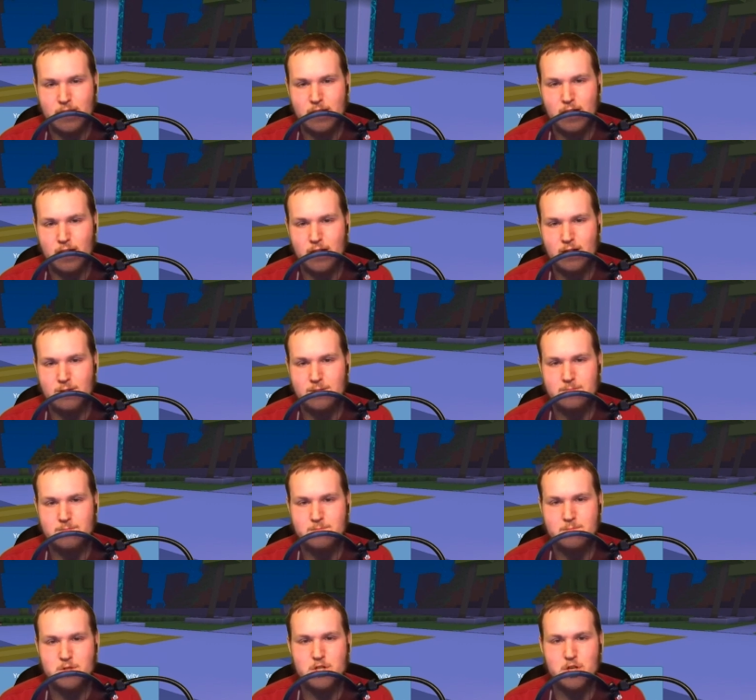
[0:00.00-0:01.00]
Uh,
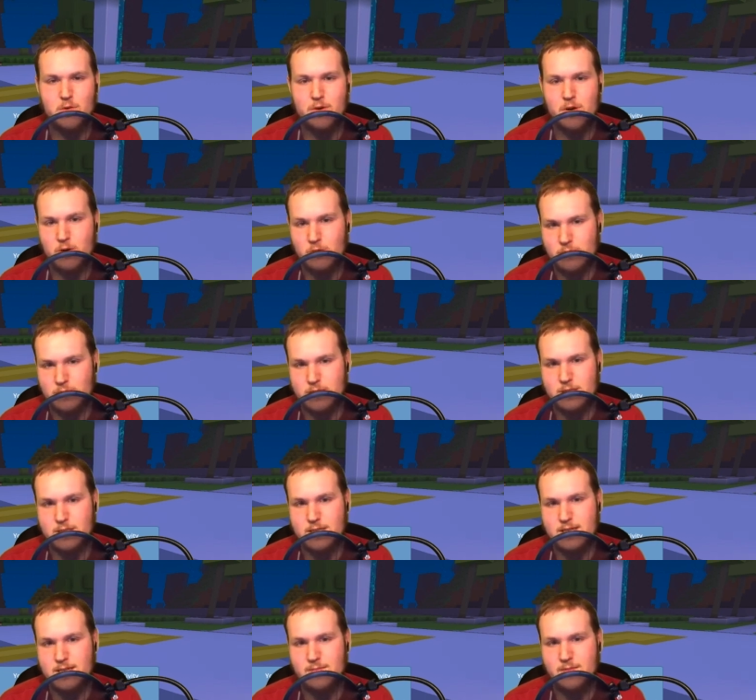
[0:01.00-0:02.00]
show notes
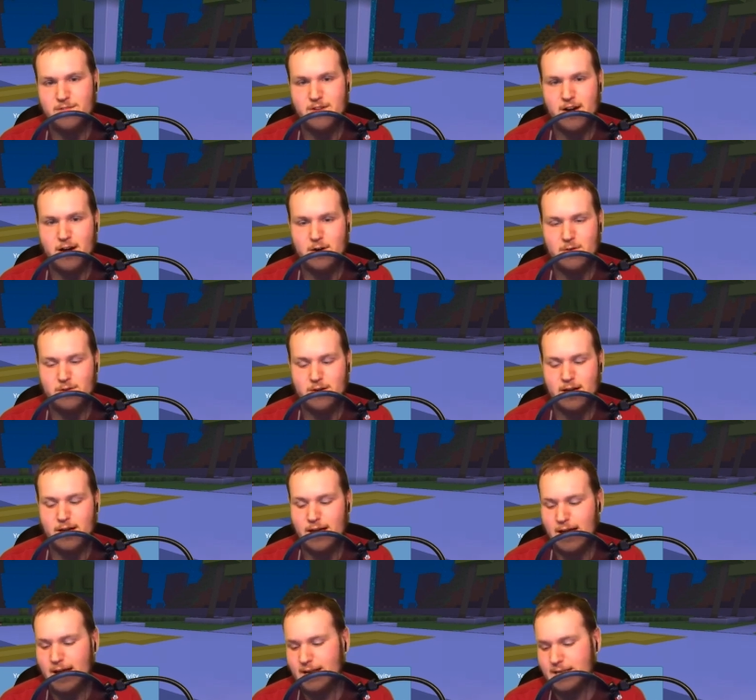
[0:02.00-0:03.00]
can be found
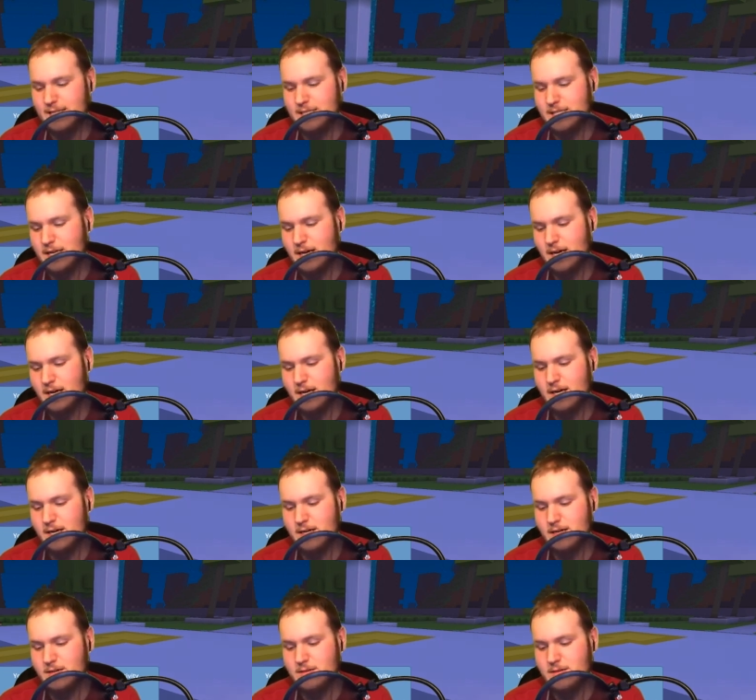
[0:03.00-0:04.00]
at uh,